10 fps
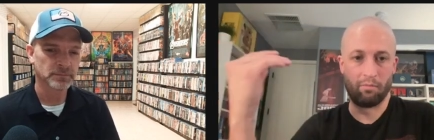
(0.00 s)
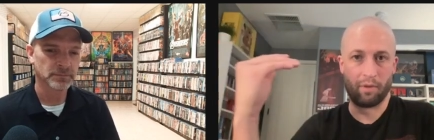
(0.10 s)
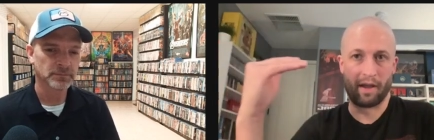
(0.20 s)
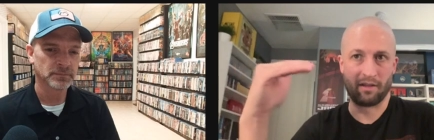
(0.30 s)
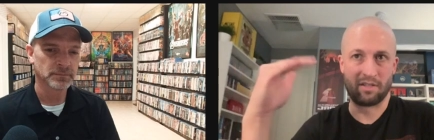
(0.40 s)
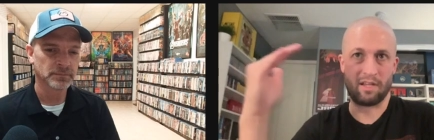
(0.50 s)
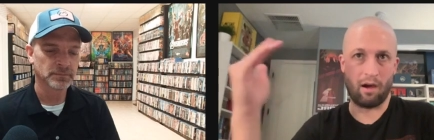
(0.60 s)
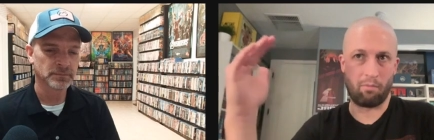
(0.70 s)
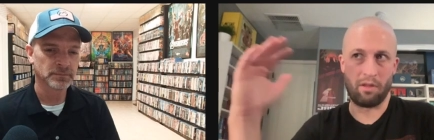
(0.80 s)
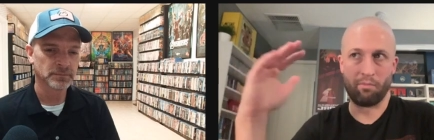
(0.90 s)
Speaker 1: but I can see
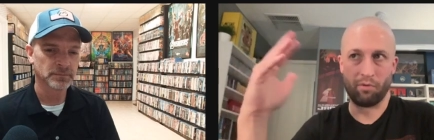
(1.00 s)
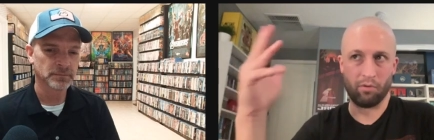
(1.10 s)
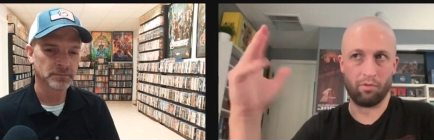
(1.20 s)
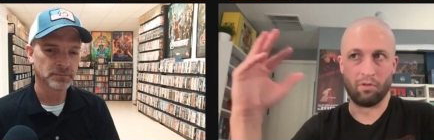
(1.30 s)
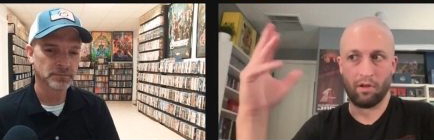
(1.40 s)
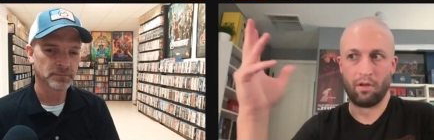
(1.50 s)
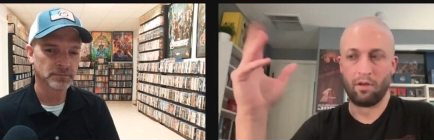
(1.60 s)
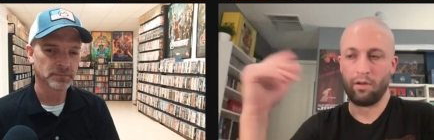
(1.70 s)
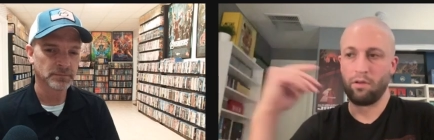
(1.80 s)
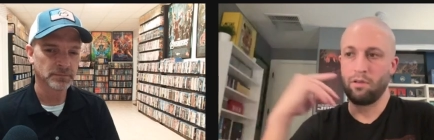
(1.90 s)
how people,
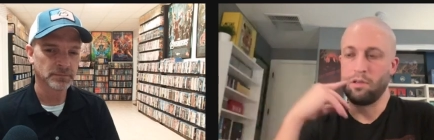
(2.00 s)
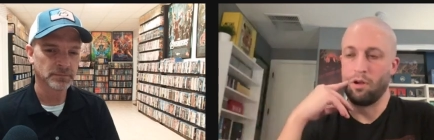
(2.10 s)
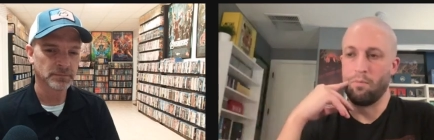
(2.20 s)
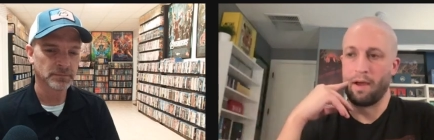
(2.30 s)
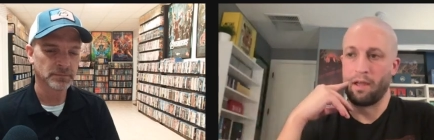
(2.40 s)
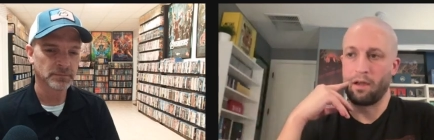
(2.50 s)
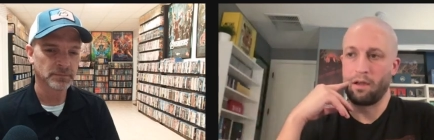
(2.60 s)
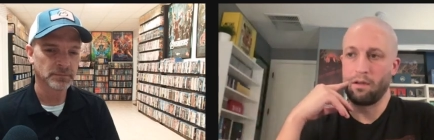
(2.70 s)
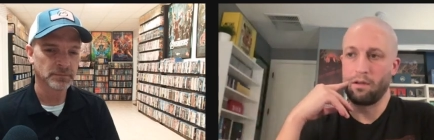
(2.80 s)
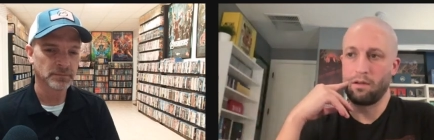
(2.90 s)
you know, might
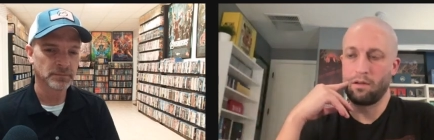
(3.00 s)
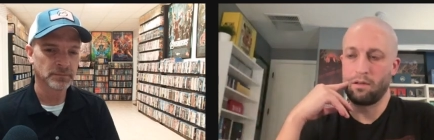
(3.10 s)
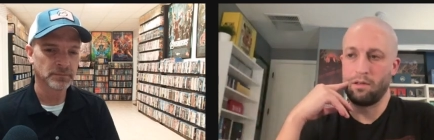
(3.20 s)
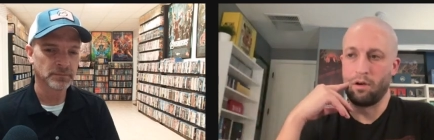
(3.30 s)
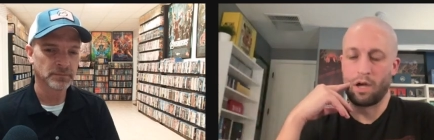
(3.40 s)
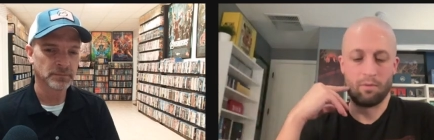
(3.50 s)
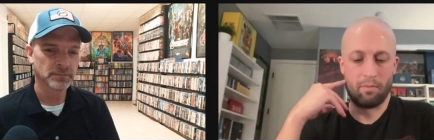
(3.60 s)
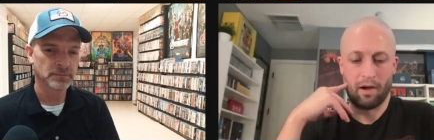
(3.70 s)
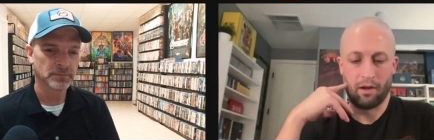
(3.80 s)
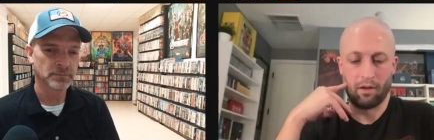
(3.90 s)
you know, come
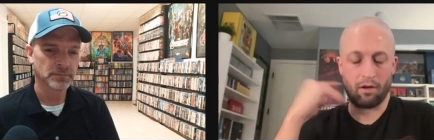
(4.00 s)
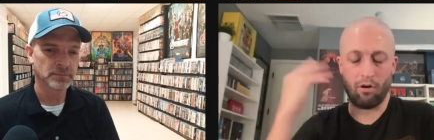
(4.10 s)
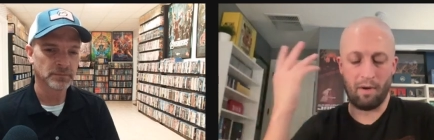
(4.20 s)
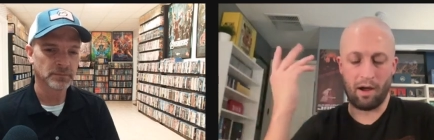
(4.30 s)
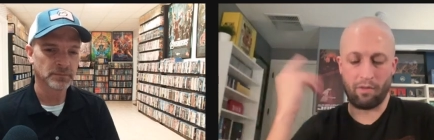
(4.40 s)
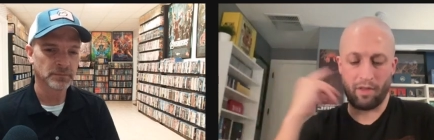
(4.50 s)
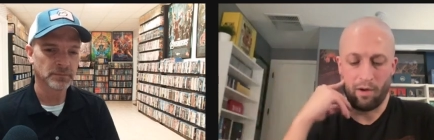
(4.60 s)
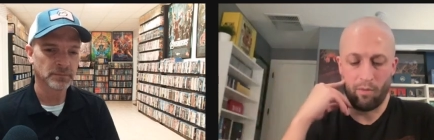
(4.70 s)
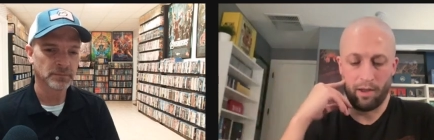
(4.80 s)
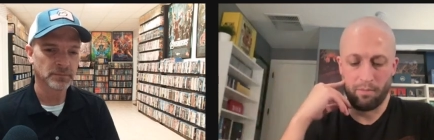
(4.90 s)
about it, go about it
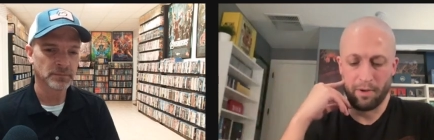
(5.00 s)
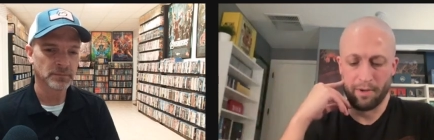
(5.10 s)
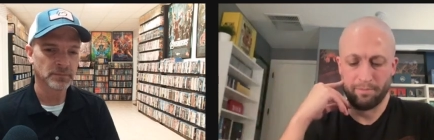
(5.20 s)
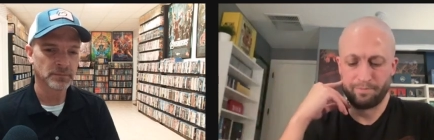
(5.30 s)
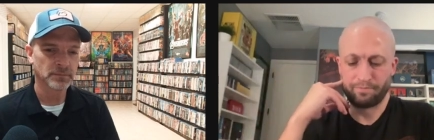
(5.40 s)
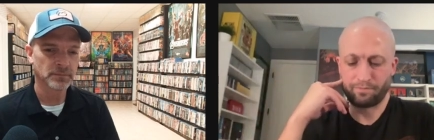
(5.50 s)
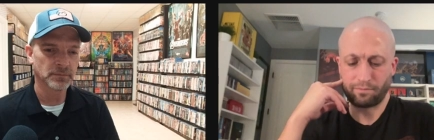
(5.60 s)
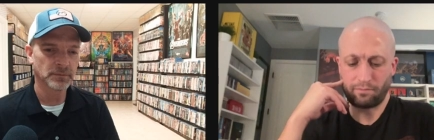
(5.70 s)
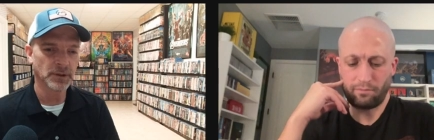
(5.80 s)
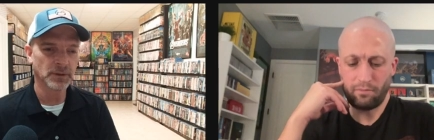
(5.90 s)
that way. But
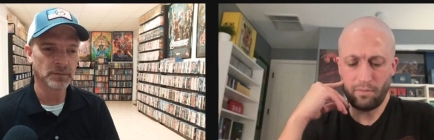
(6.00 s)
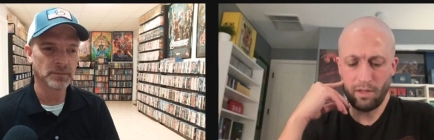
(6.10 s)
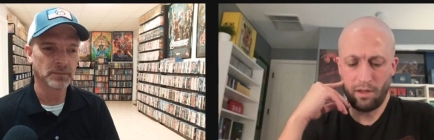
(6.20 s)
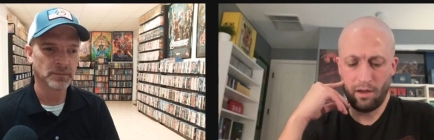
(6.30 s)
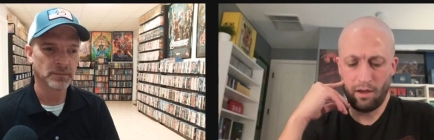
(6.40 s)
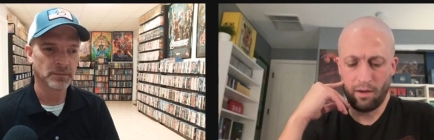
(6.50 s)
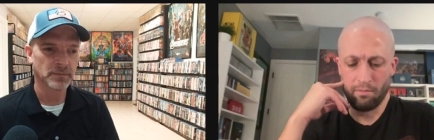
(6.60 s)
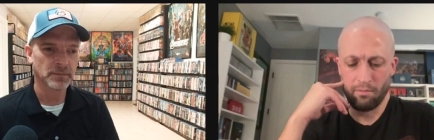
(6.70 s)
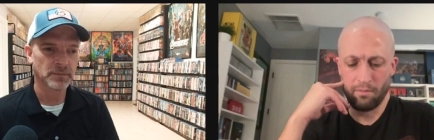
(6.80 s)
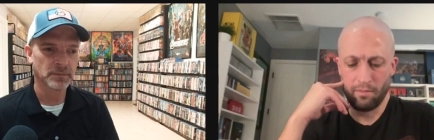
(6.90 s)
yeah,
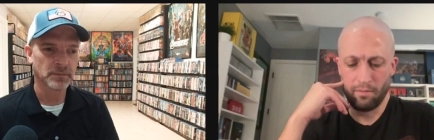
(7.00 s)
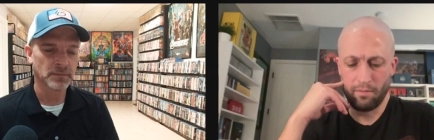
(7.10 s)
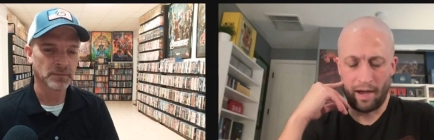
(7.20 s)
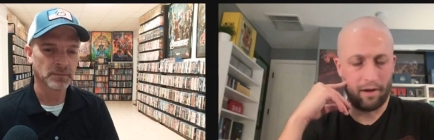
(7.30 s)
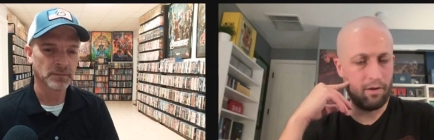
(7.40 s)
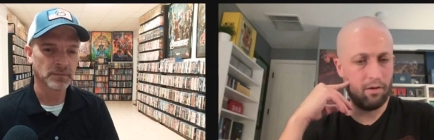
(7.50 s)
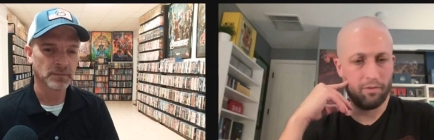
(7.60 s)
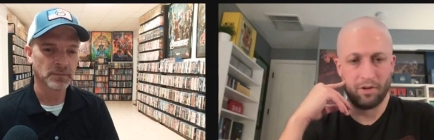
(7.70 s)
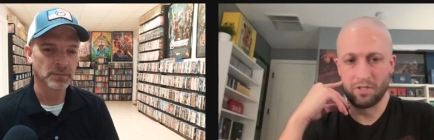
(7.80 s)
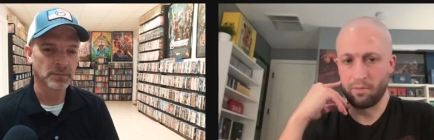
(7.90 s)
um, I don't know.
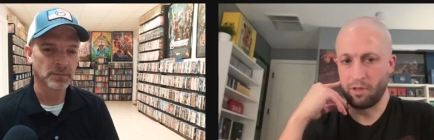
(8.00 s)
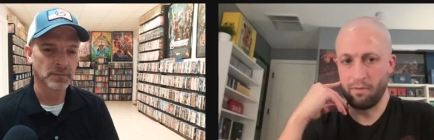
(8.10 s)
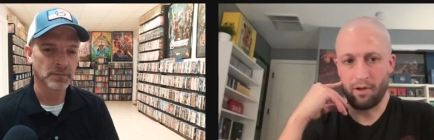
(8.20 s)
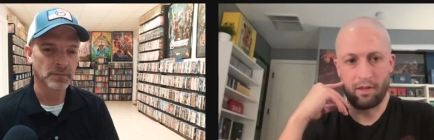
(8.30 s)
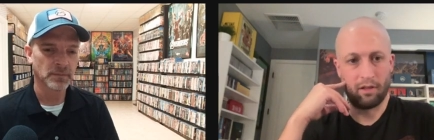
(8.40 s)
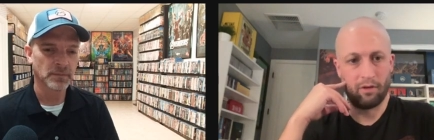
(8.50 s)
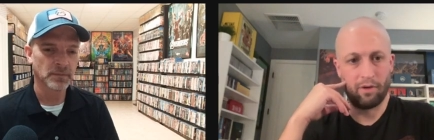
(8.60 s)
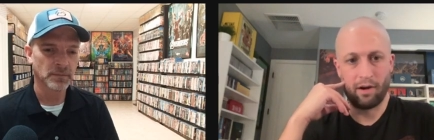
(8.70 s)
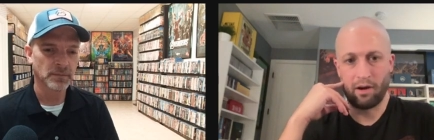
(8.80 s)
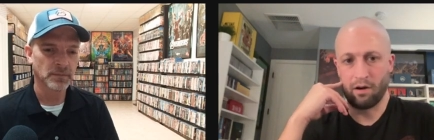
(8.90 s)
There's something about Kelly
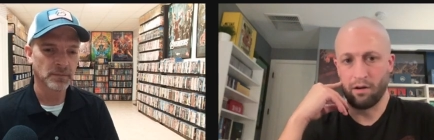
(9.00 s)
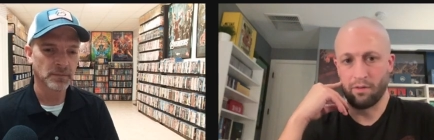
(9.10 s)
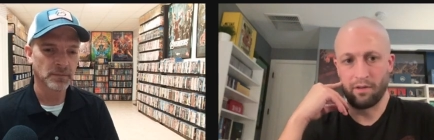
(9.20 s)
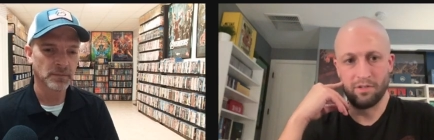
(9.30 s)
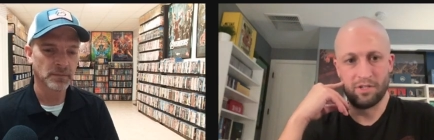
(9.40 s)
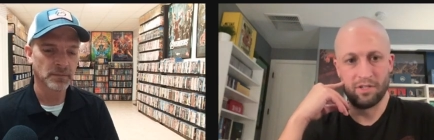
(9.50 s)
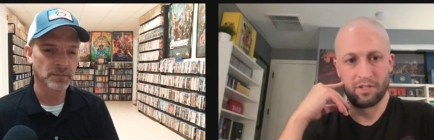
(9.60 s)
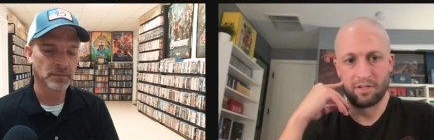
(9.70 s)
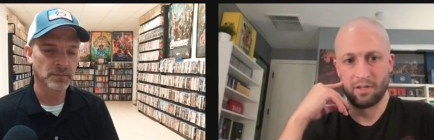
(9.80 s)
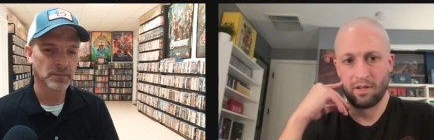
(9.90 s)
Reichardt that is
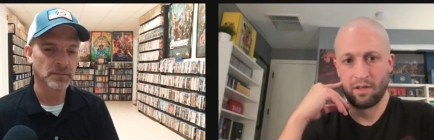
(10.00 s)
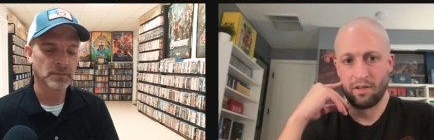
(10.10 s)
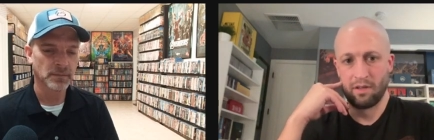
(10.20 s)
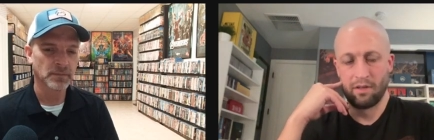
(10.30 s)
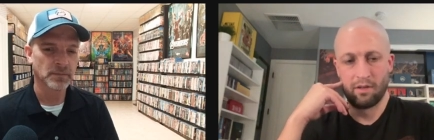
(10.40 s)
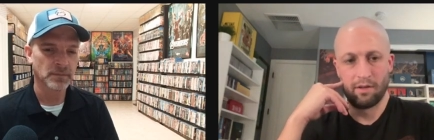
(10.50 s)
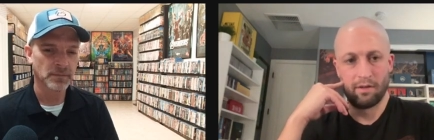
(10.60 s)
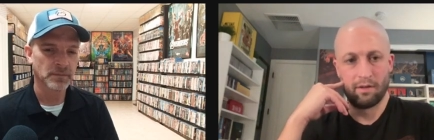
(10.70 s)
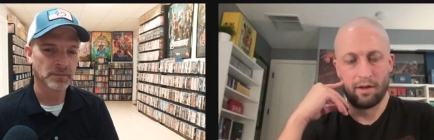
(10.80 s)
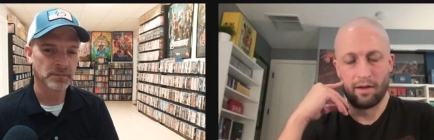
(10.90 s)
just,
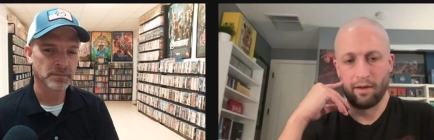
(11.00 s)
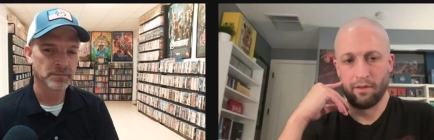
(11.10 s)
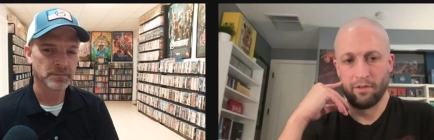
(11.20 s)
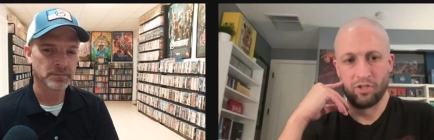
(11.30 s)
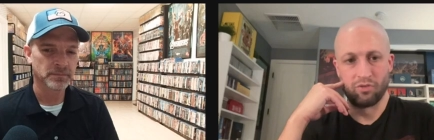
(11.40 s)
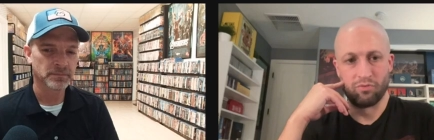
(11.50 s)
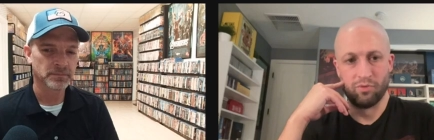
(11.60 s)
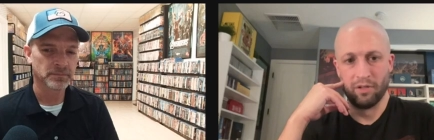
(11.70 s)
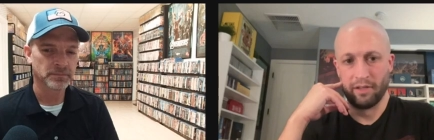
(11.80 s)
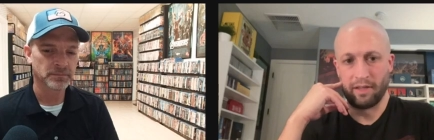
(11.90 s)
uh, that just
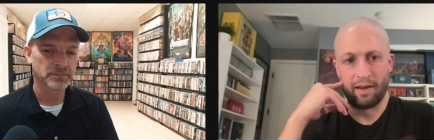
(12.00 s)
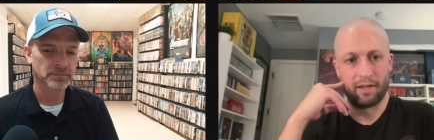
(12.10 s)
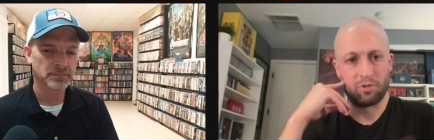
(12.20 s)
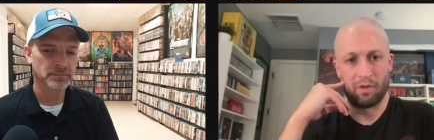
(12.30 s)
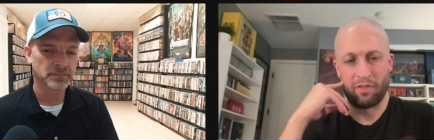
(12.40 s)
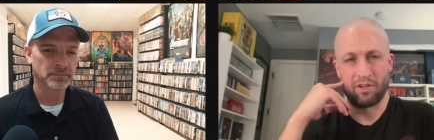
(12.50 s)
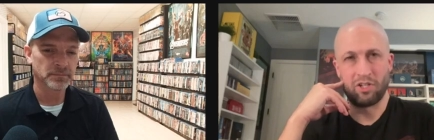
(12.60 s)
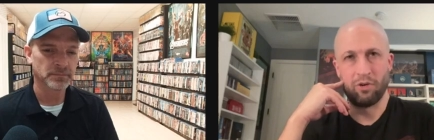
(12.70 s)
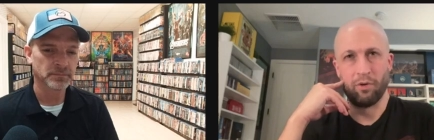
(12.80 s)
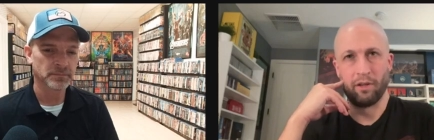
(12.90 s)
really connects with me. I think
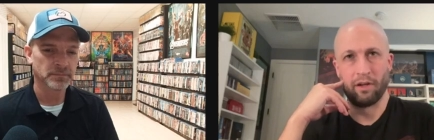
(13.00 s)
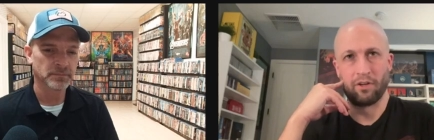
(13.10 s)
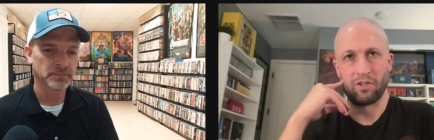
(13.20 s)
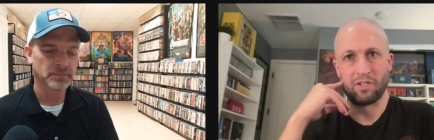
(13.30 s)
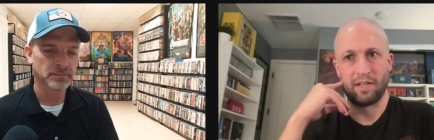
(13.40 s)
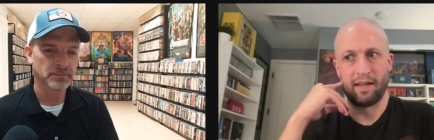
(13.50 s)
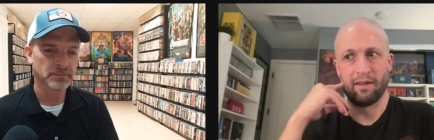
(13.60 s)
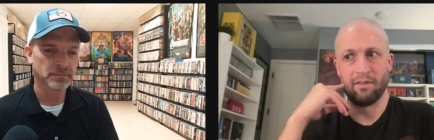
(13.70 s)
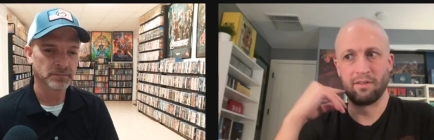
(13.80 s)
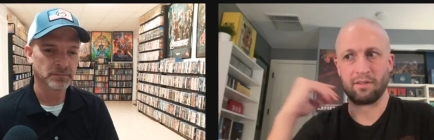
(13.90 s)
she really
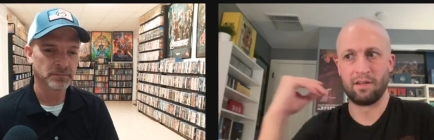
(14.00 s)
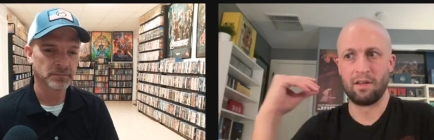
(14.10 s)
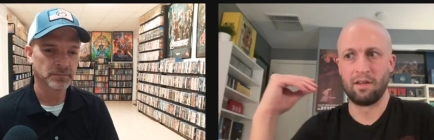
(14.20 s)
understands,